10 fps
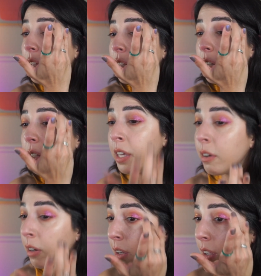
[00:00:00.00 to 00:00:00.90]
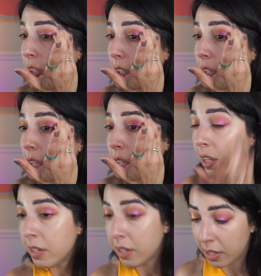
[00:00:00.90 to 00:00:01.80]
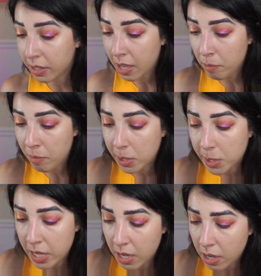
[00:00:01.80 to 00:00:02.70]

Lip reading: a little here and get messy.